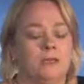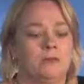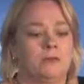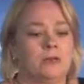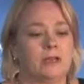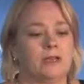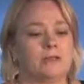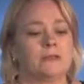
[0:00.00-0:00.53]

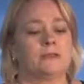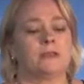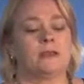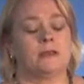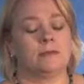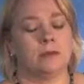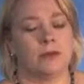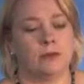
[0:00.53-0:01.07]
What I can
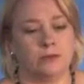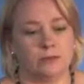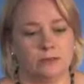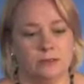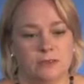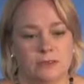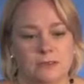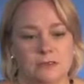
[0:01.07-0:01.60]
say about
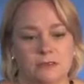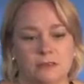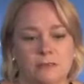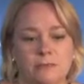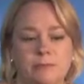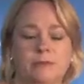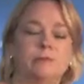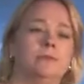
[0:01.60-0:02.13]

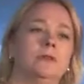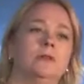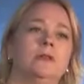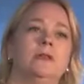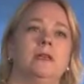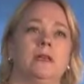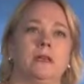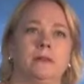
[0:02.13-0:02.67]
sleep and
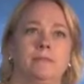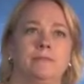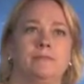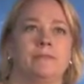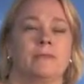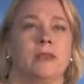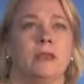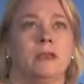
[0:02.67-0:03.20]
bullying
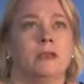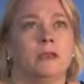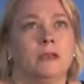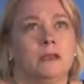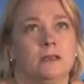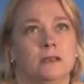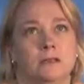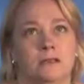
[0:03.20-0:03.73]

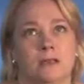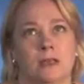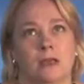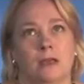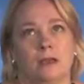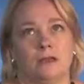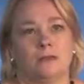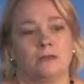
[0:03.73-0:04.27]
is
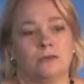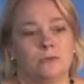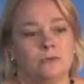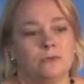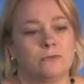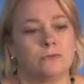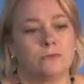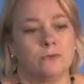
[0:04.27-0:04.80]
that
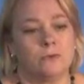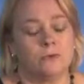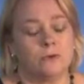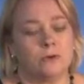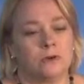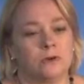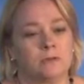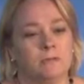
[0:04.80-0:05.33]

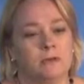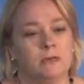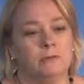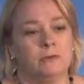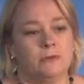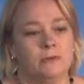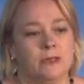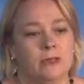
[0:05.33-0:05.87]
for
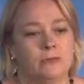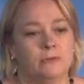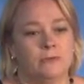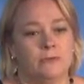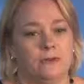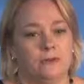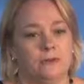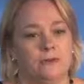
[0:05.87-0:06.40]
people that
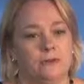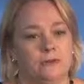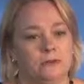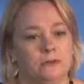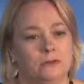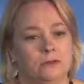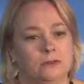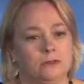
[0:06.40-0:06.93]

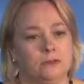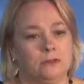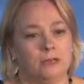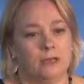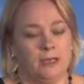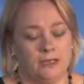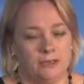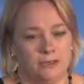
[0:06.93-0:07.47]
feel
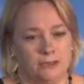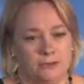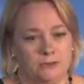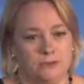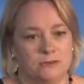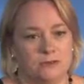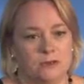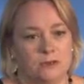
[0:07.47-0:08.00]

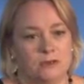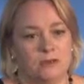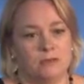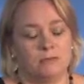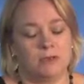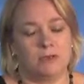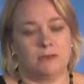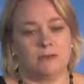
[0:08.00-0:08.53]
anxious
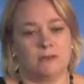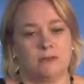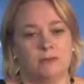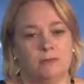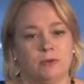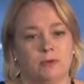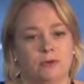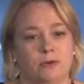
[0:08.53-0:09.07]
because
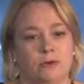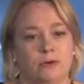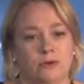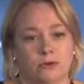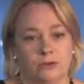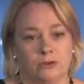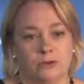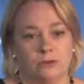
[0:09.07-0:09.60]
they've been
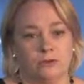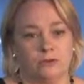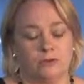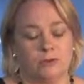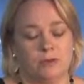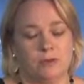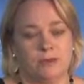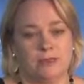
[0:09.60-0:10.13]
hurt,
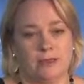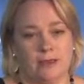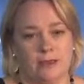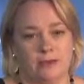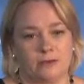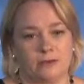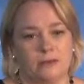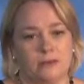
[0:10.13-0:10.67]
they've been
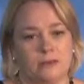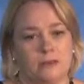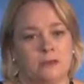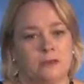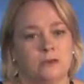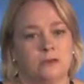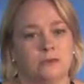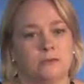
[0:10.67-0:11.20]
attacked,
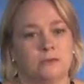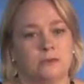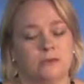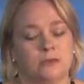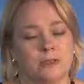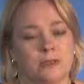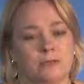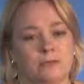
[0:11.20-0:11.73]

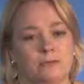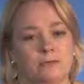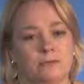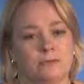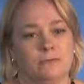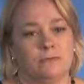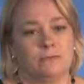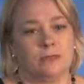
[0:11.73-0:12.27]
or they've
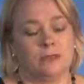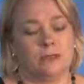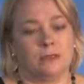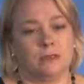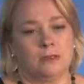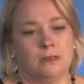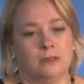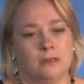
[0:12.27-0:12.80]

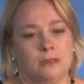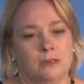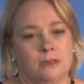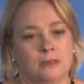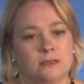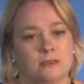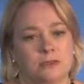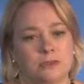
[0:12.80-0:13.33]
been
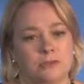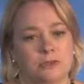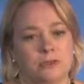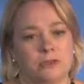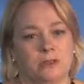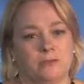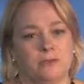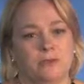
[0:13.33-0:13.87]
in a
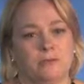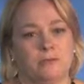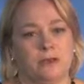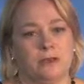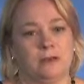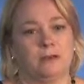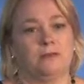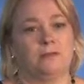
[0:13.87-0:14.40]
situation they've
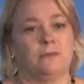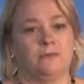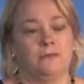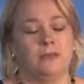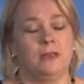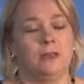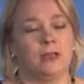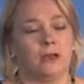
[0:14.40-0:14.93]
been
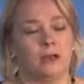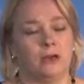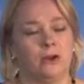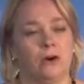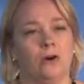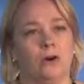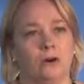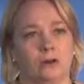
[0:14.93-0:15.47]
feeling on
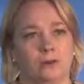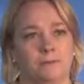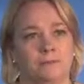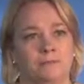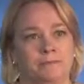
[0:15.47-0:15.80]
guard,